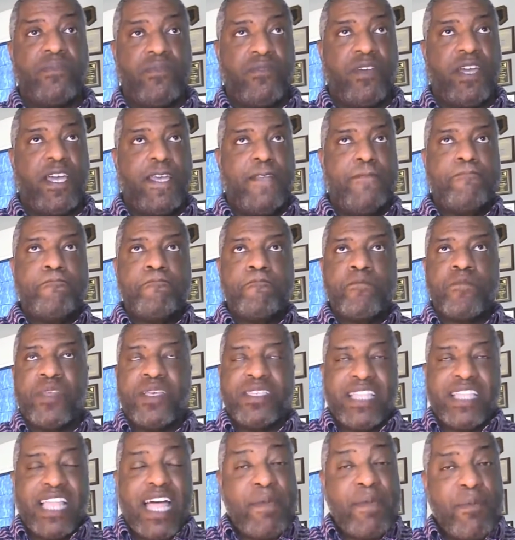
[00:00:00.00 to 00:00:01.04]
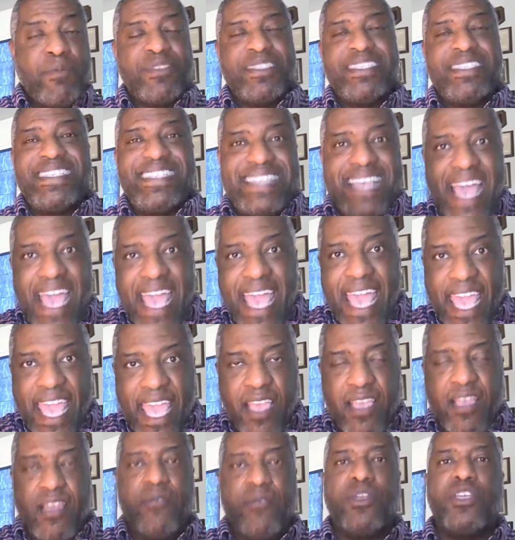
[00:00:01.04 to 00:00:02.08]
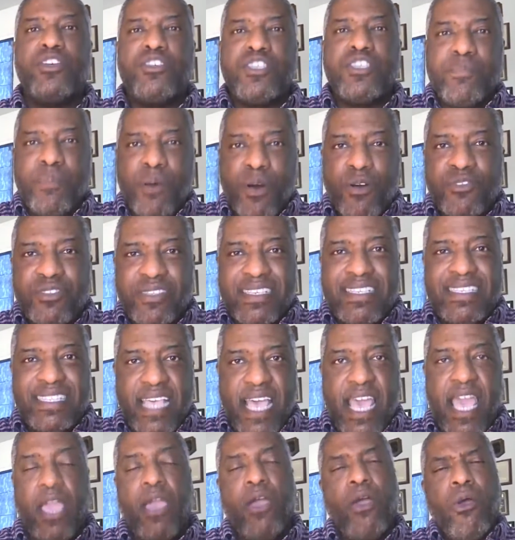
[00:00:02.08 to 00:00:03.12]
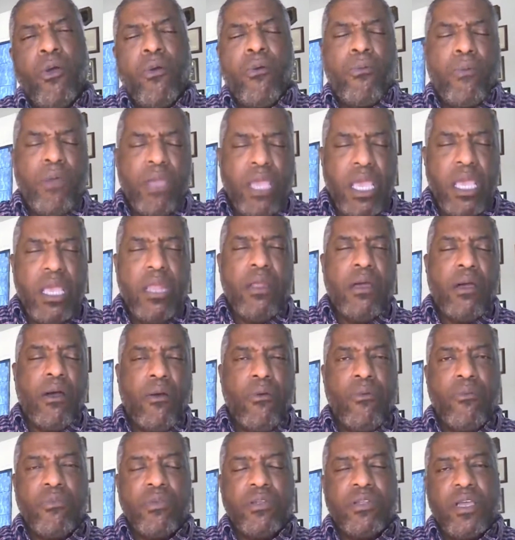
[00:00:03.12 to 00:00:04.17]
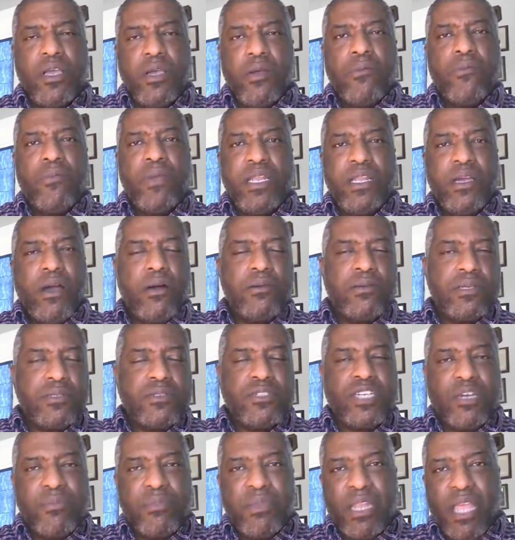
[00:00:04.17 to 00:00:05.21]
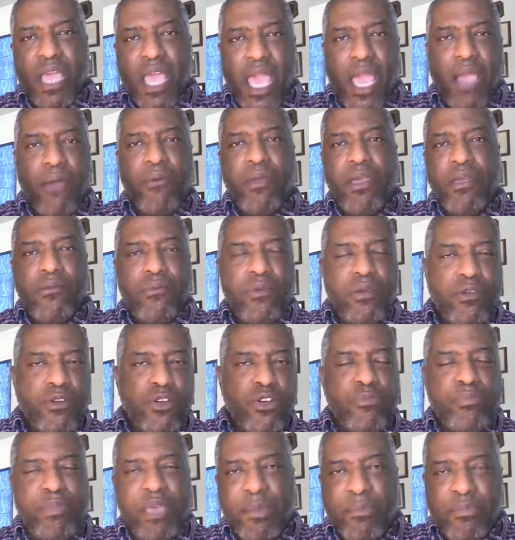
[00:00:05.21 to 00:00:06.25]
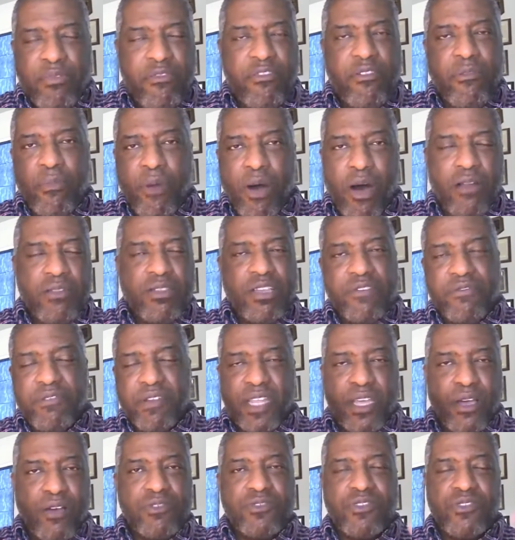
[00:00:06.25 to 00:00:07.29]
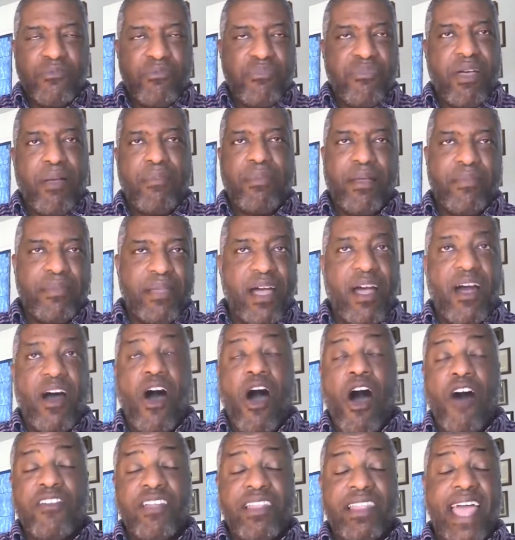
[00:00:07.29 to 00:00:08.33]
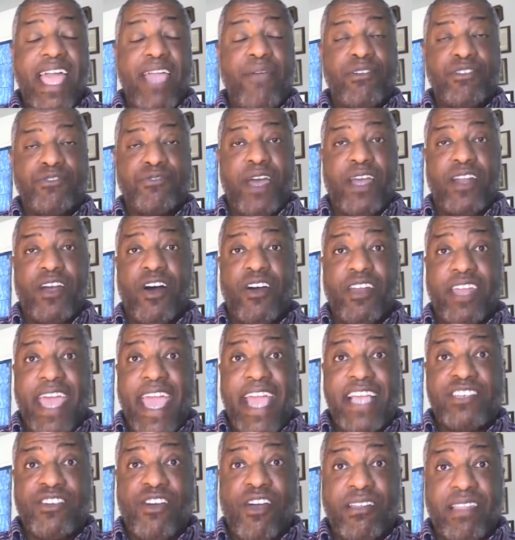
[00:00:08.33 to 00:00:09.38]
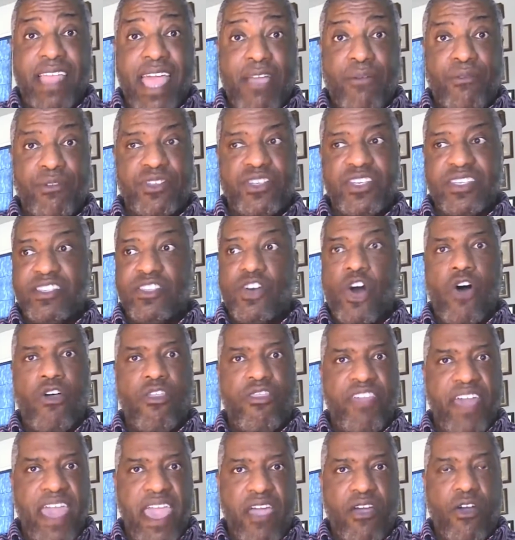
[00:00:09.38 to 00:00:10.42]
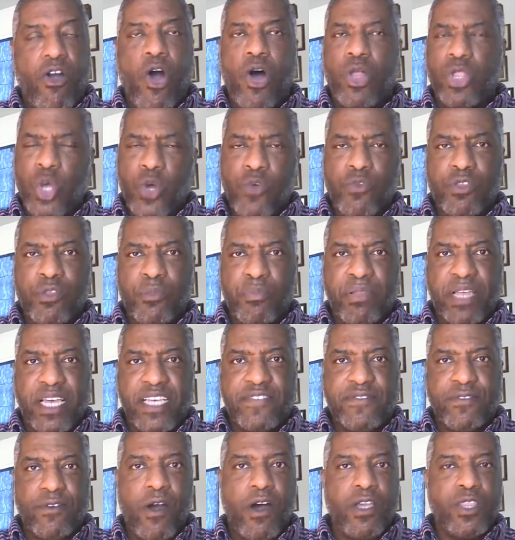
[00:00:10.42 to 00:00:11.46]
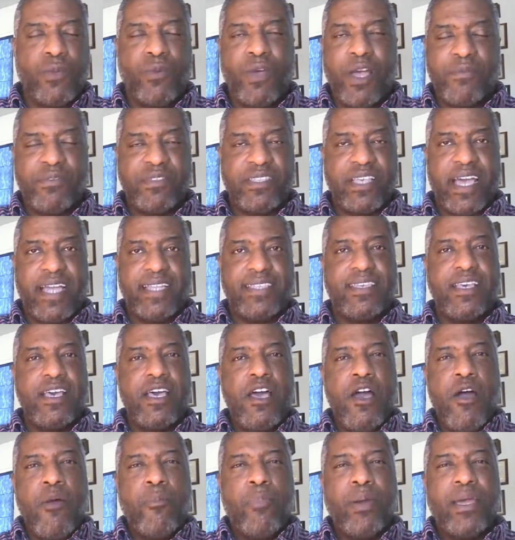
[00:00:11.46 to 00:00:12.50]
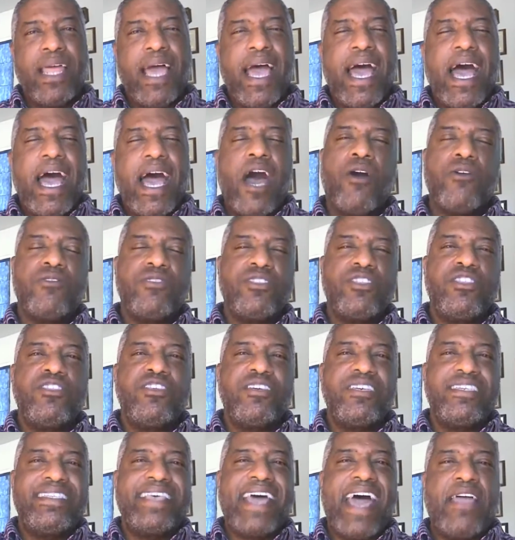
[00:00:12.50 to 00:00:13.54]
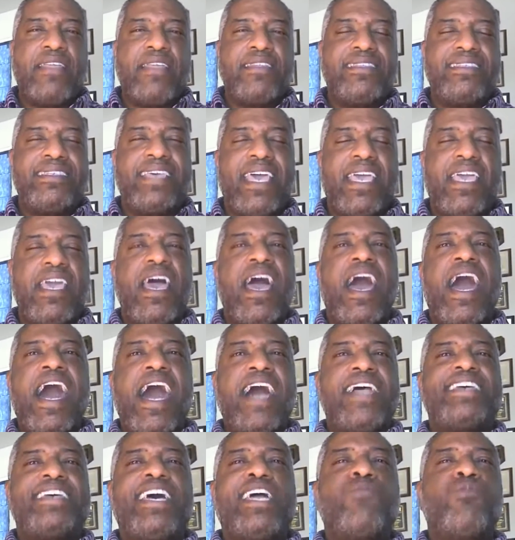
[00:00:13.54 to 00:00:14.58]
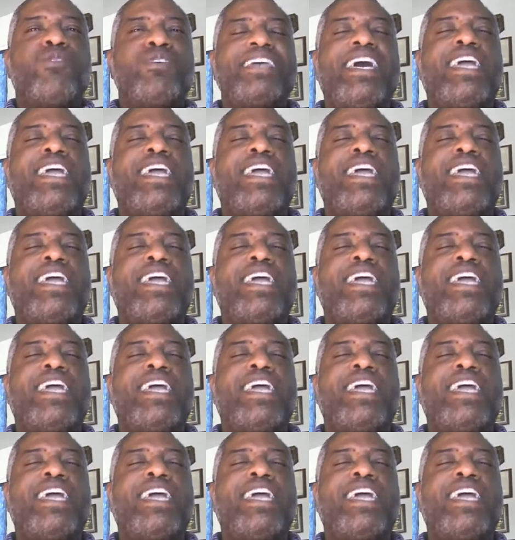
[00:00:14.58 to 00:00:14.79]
Right. So a lot of people say, I mean, you're supposed to say, we don't discriminate. We recruit people from all different ilks and blah blah blah. All the language, right? All the HR language is all there, all over the place for all the websites. But how does that take? How does that?